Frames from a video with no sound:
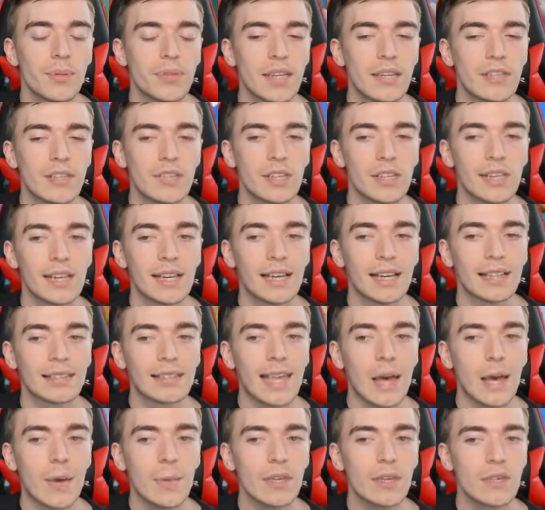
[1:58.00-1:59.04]
potentially
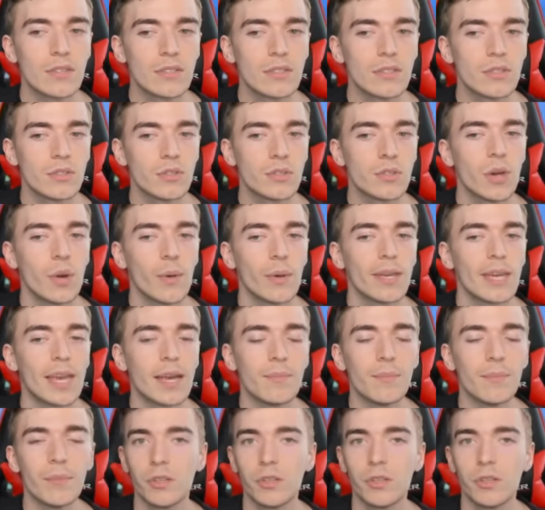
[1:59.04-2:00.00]
allowing us to go and get